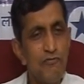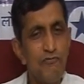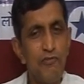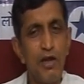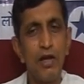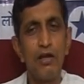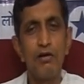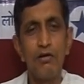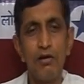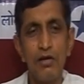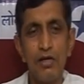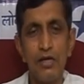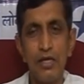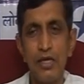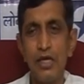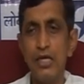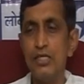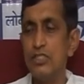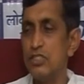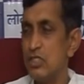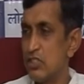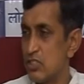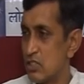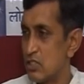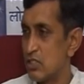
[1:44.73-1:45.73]
federal
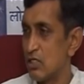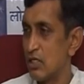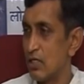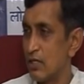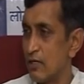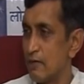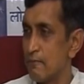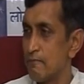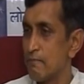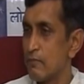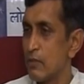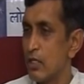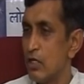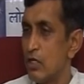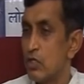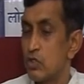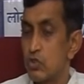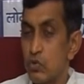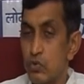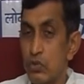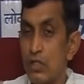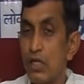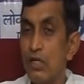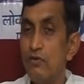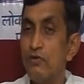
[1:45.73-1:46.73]
agency
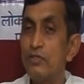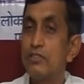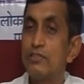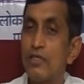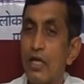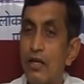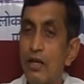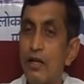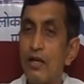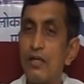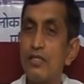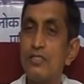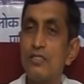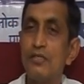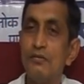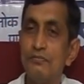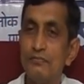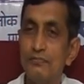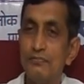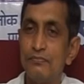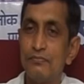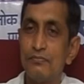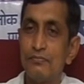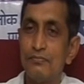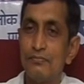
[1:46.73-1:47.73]
to deal with
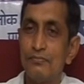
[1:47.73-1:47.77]
terrorism